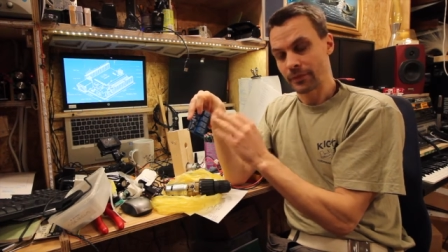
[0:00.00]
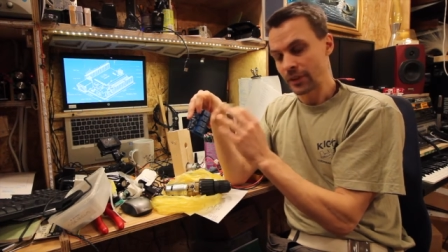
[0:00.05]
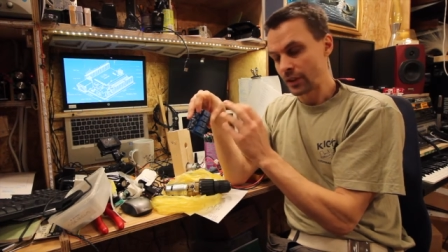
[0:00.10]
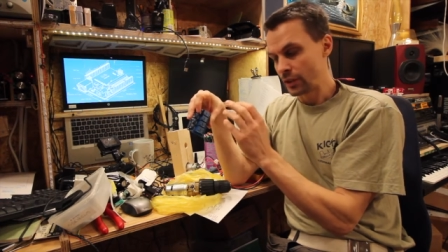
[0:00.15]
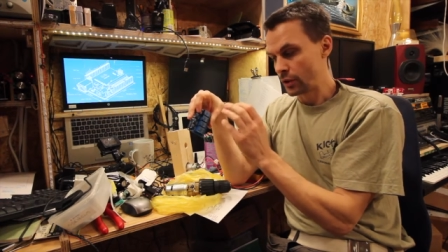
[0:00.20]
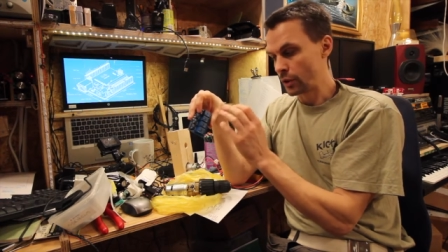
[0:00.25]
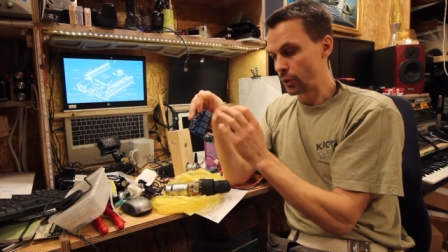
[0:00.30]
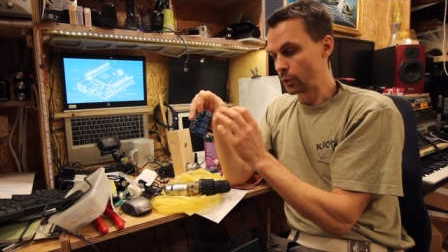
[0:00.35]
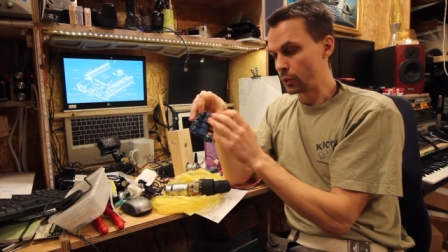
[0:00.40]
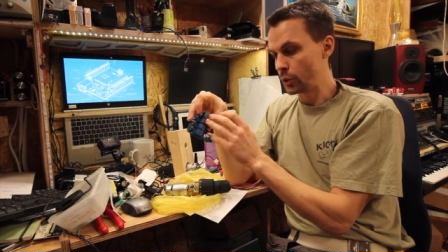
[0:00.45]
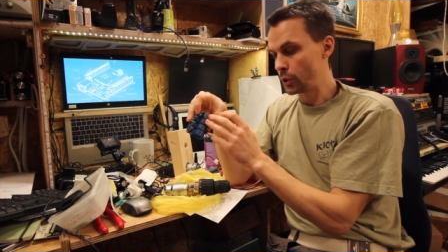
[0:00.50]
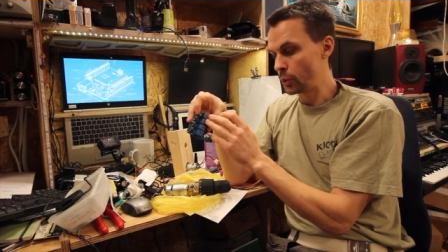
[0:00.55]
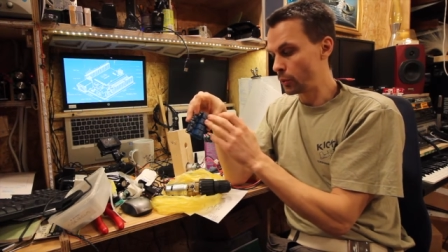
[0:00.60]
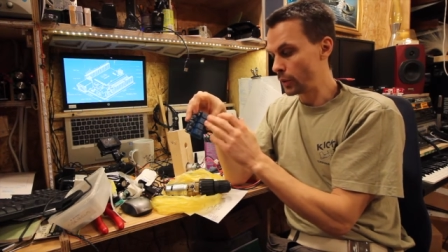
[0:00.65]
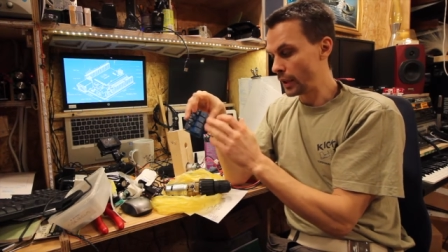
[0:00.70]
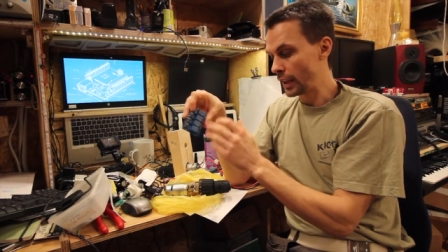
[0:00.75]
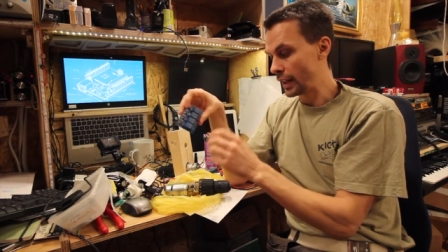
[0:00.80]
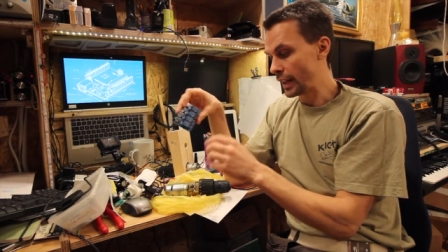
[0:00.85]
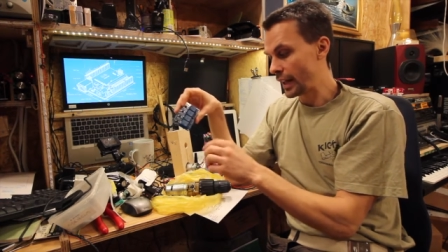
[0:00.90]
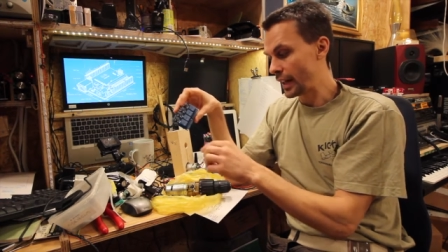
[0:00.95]
So two
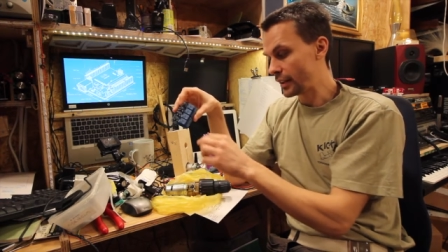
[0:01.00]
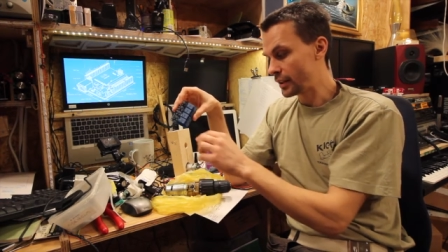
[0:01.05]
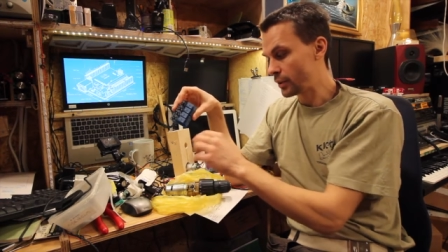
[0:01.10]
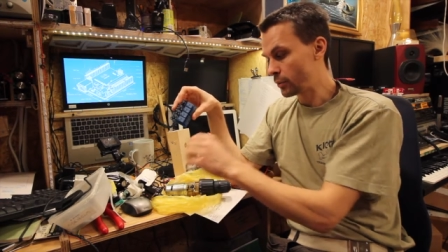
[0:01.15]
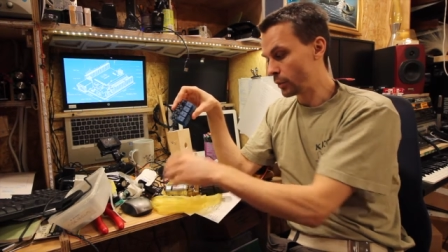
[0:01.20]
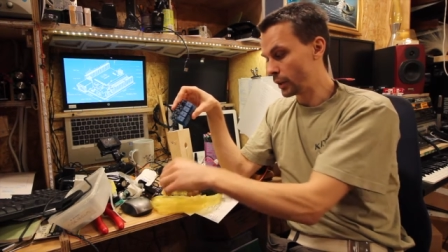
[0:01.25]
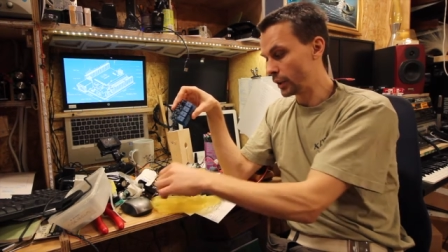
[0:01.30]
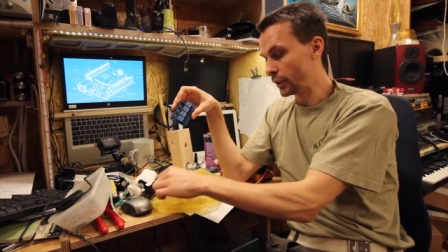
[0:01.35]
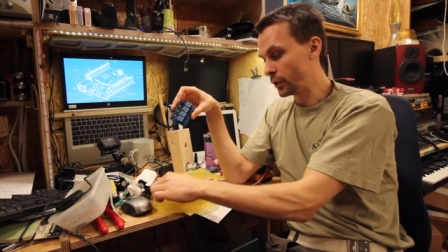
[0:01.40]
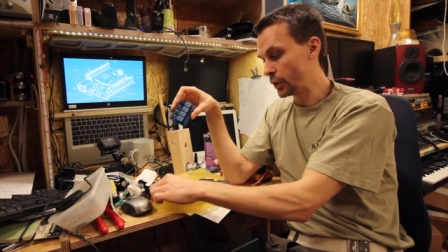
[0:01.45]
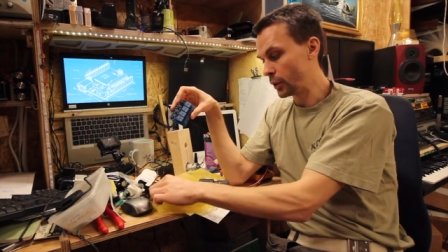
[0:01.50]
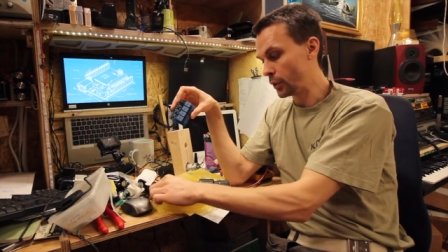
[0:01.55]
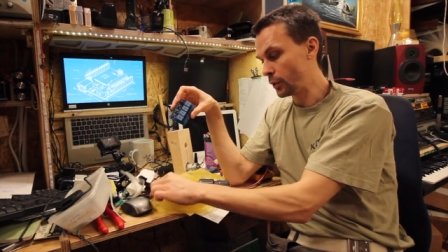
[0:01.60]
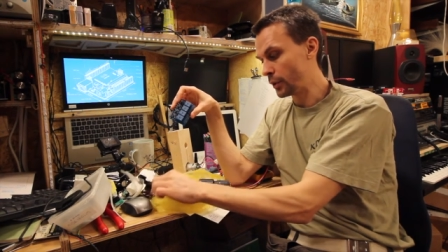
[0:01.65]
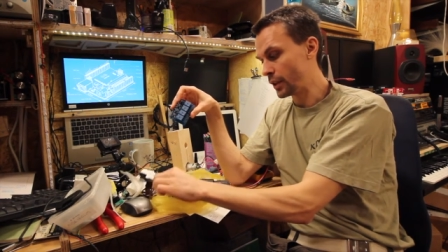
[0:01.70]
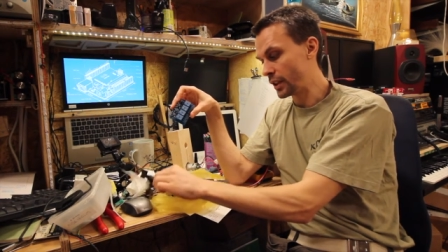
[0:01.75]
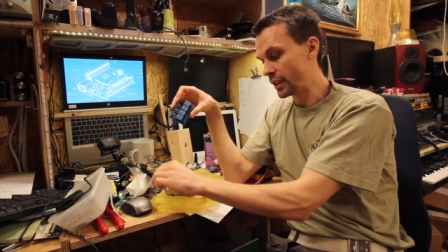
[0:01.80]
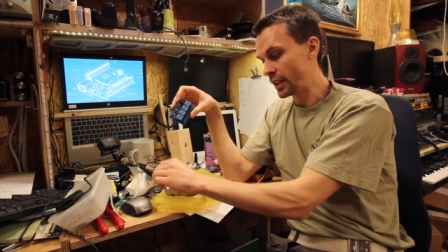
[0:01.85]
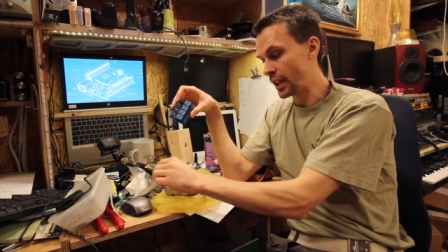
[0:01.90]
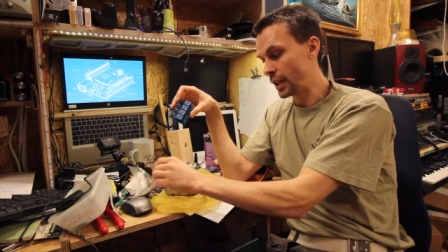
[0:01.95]
relays will do
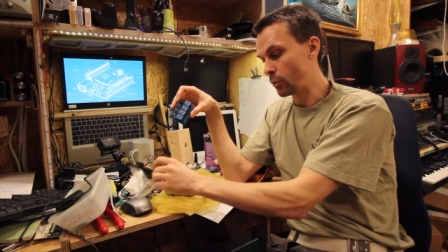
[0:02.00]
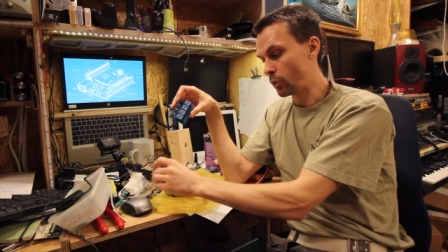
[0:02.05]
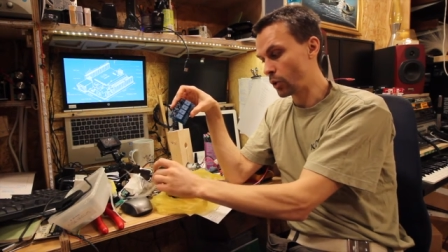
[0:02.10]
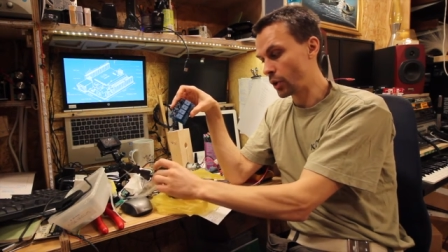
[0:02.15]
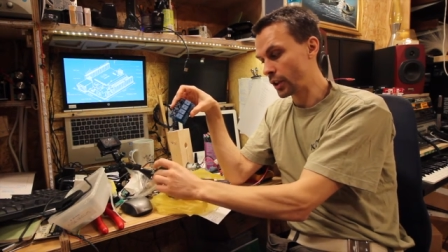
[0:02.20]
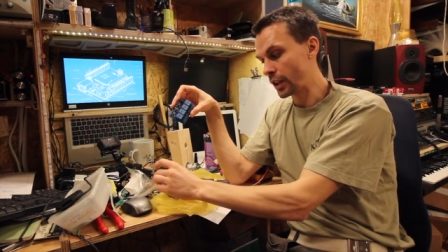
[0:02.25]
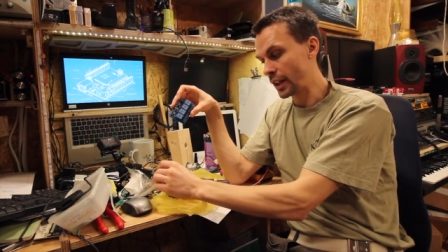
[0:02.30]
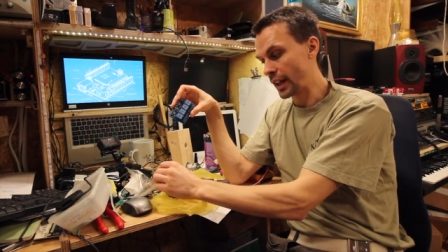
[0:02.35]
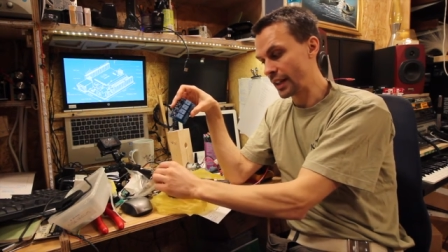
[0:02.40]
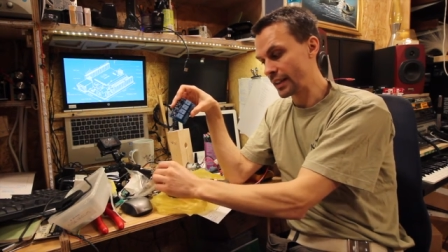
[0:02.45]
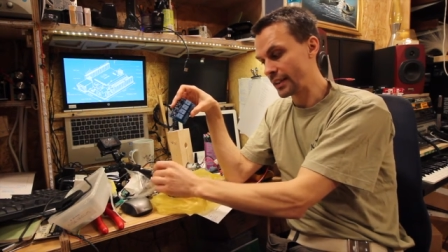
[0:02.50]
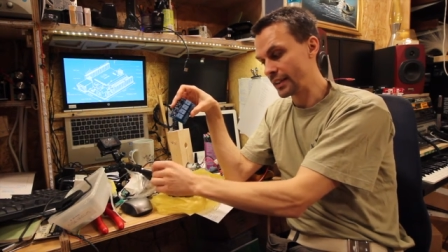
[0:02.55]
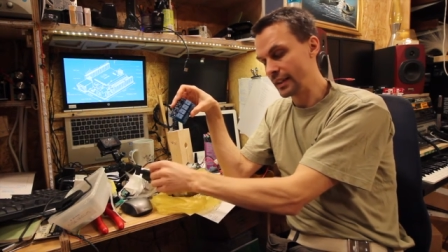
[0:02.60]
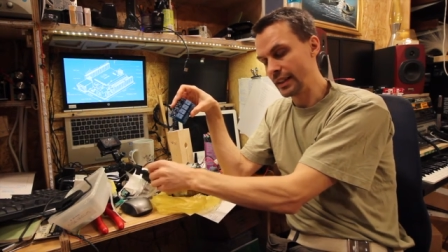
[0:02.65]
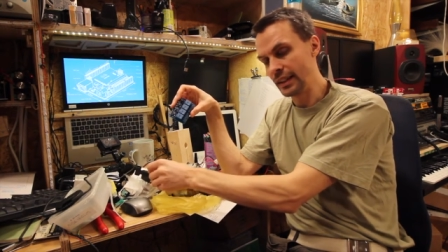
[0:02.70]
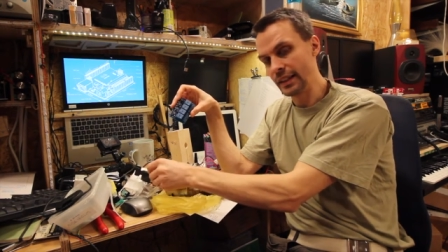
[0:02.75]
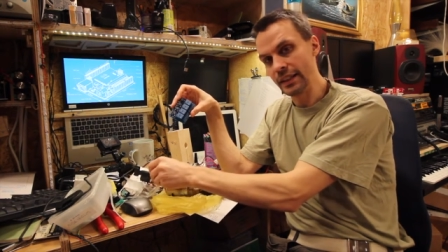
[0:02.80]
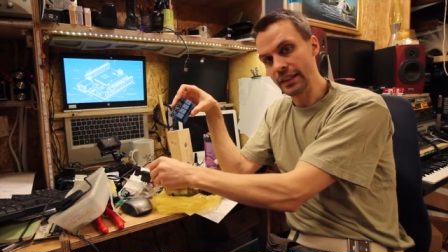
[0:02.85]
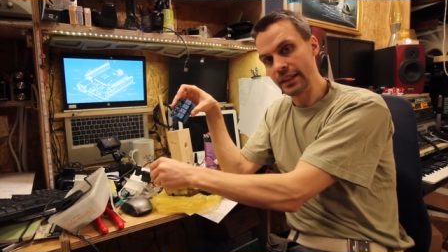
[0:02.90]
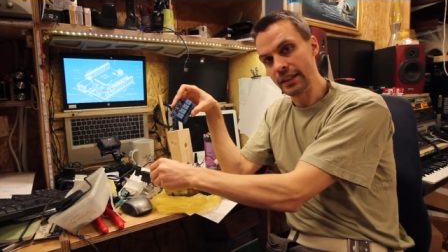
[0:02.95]
the same work as
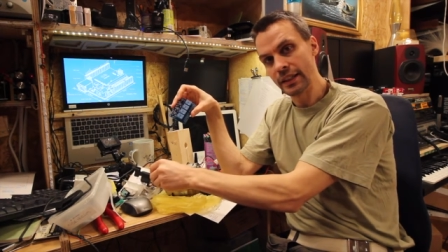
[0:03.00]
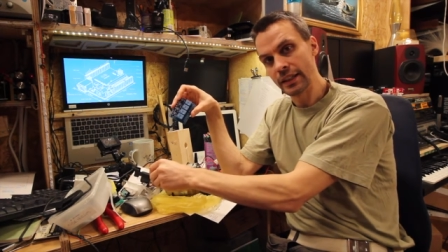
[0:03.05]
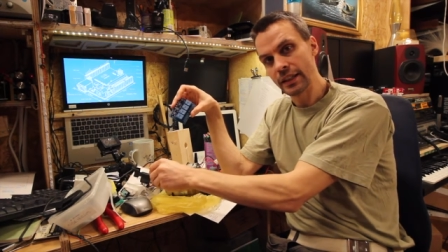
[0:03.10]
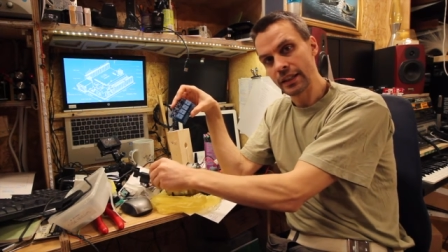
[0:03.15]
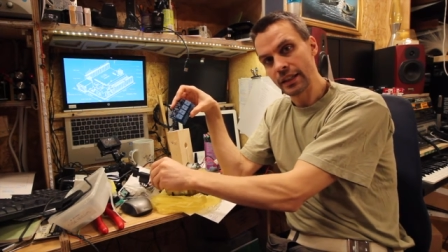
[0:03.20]
the